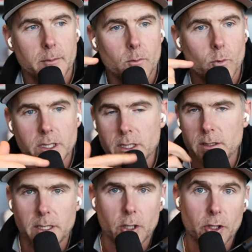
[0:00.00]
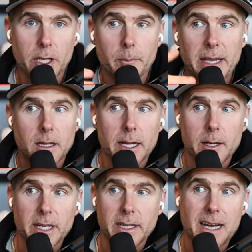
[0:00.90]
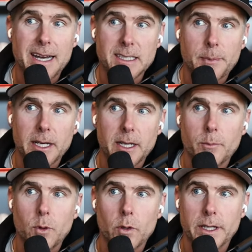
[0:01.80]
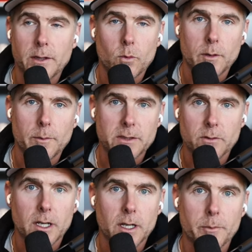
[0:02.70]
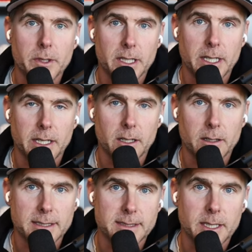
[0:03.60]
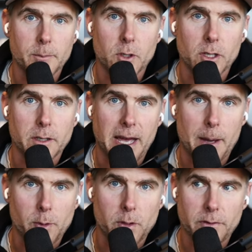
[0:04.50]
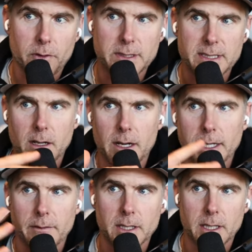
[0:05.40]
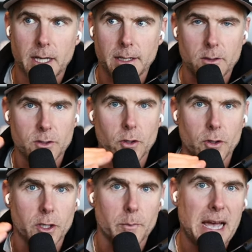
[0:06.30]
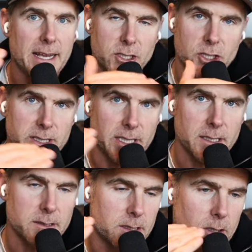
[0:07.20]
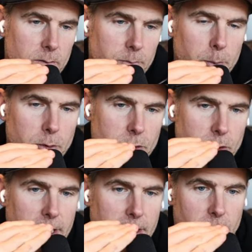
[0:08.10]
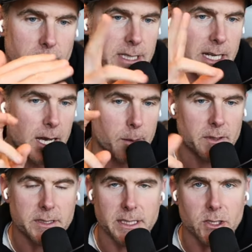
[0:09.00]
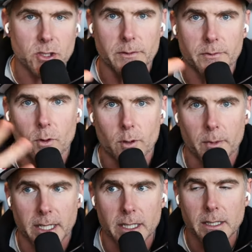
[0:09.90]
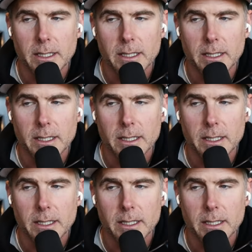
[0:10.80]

which, you know, you can make a lot of money. The highest paid employee in the world makes over $100 million a year, and that's Tim Cook of Apple. So it's not even like there's no good or bad. It just is, you know, people trade their time essentially for money.